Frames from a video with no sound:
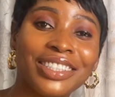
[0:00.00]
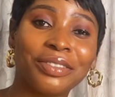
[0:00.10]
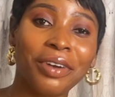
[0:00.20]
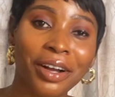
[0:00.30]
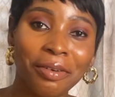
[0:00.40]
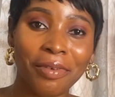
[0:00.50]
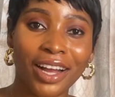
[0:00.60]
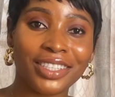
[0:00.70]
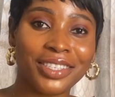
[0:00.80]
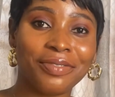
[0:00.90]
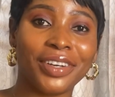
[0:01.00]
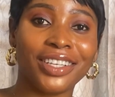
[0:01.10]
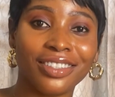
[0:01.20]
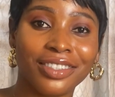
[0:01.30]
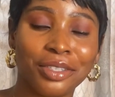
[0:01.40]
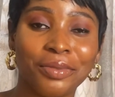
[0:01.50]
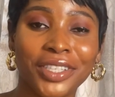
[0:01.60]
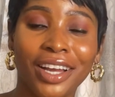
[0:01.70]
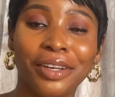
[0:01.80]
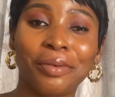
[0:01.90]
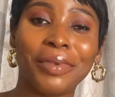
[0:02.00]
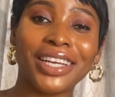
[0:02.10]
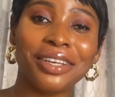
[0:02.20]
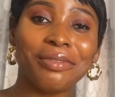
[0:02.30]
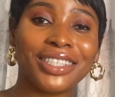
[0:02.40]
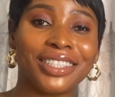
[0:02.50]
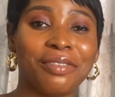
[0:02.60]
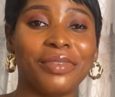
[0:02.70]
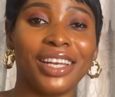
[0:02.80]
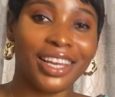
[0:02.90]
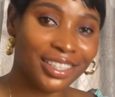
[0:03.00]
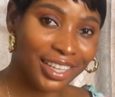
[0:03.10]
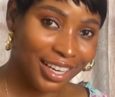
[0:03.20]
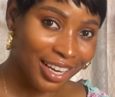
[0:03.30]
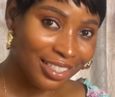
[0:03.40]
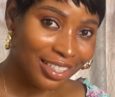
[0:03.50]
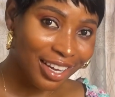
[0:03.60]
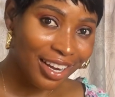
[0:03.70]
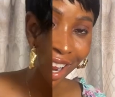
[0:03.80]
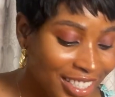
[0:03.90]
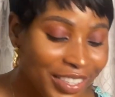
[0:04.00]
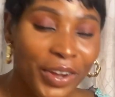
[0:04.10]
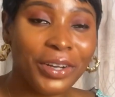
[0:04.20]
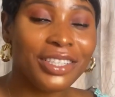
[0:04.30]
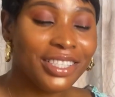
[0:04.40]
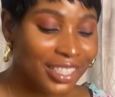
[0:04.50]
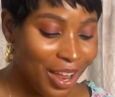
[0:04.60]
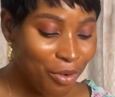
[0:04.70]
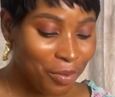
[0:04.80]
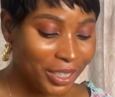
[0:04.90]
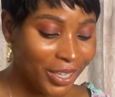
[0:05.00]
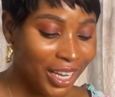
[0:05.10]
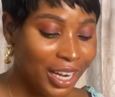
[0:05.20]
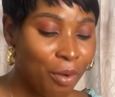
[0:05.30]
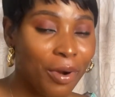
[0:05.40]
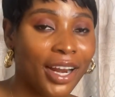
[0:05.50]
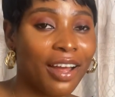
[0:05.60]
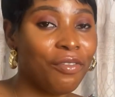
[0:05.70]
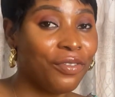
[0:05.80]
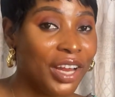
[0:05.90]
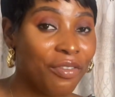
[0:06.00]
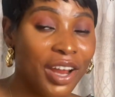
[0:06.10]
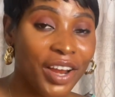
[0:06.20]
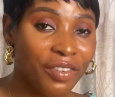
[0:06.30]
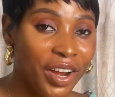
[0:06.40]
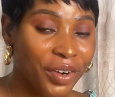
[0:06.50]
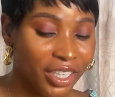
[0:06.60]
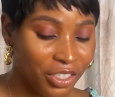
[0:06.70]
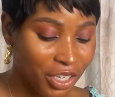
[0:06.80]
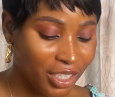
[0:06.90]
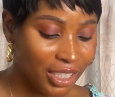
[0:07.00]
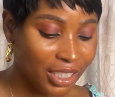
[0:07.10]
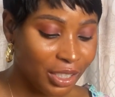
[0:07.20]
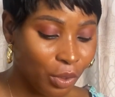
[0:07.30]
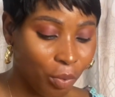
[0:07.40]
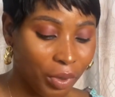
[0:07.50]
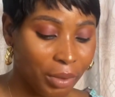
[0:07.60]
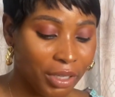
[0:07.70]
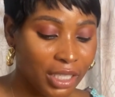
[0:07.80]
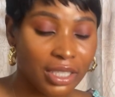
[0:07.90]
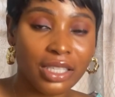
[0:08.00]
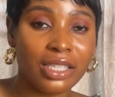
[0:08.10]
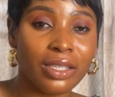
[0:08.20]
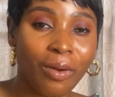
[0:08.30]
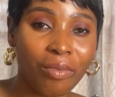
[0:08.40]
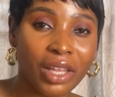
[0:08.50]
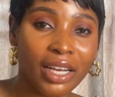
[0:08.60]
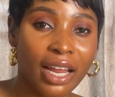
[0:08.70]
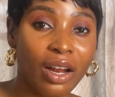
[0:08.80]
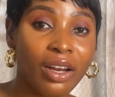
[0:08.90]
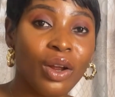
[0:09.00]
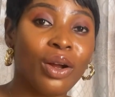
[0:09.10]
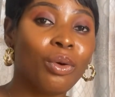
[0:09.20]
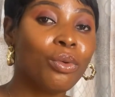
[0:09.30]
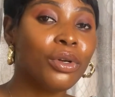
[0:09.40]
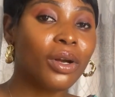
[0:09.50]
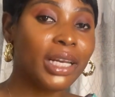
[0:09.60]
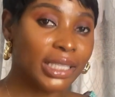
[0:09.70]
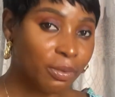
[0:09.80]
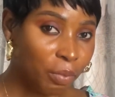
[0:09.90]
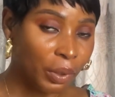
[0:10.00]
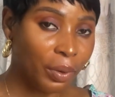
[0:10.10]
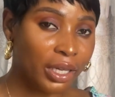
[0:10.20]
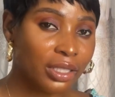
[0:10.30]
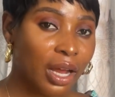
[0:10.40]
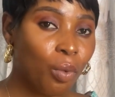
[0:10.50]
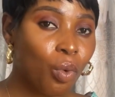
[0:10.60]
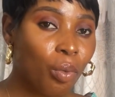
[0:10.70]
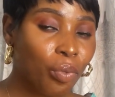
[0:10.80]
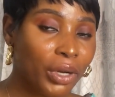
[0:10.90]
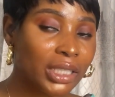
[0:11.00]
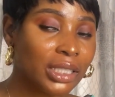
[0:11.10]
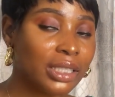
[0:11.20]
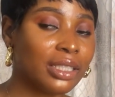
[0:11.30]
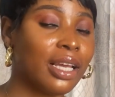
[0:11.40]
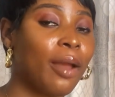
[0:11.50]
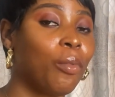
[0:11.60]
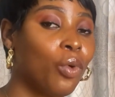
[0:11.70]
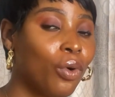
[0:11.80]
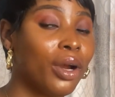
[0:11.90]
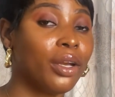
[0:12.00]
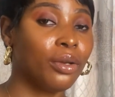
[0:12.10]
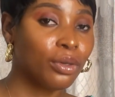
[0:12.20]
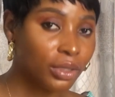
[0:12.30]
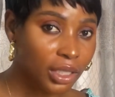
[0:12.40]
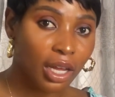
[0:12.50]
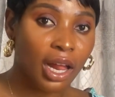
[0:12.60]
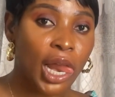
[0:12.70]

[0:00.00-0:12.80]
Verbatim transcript: welcome back to my youtube channel my name is Temilade Hassan guys so today we'll be talking about a, a, very very interesting topic because this is something that we'd all experience at one point in time or another